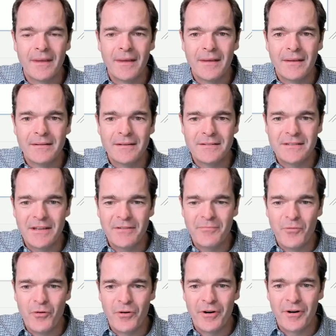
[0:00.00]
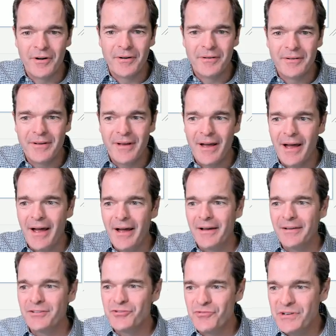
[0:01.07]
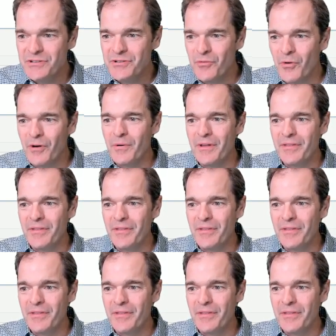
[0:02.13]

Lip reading: just to give more screen to work with.